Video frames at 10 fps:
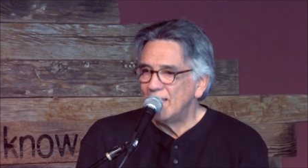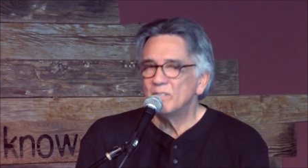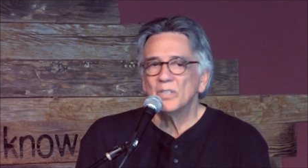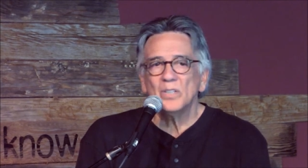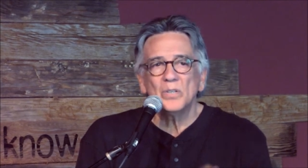
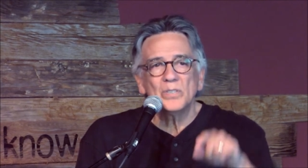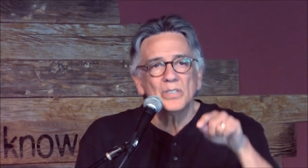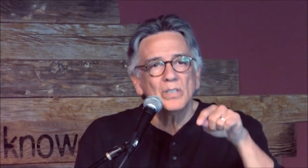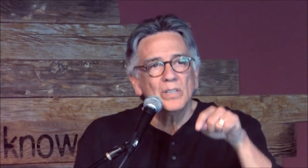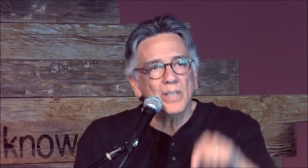and to learn
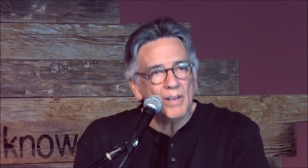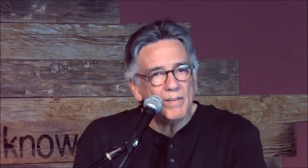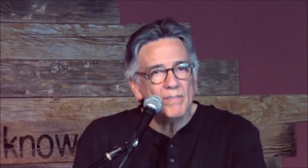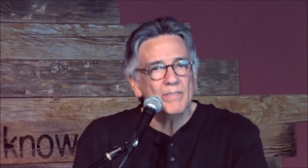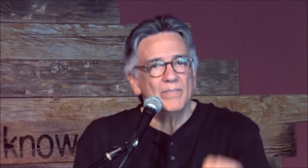to
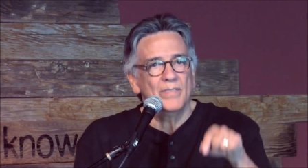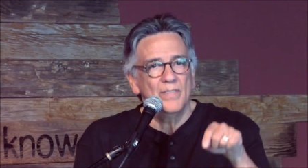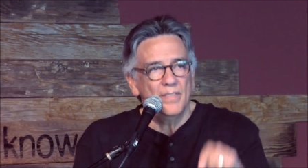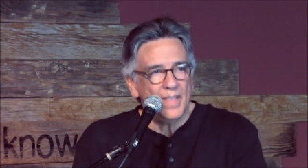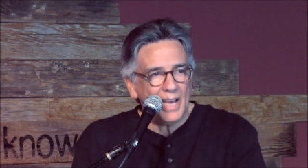love
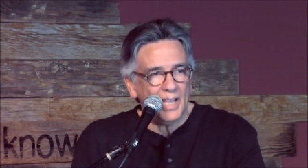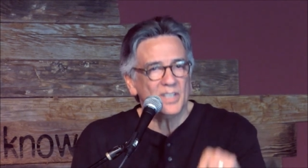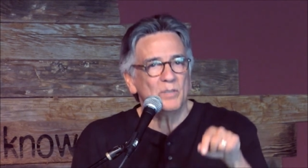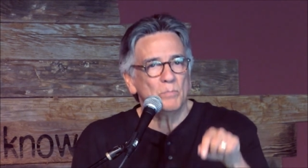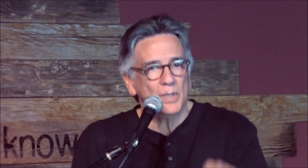
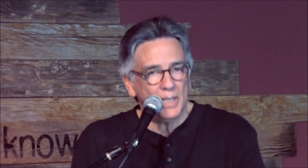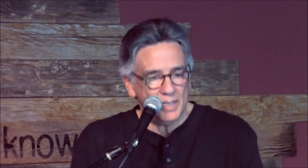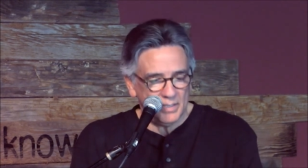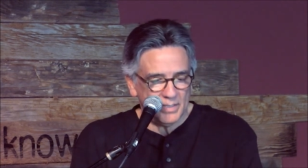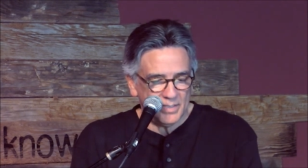that
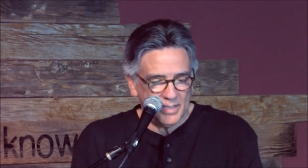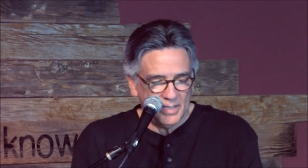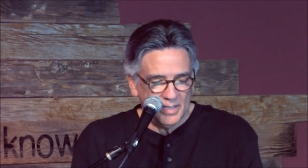place.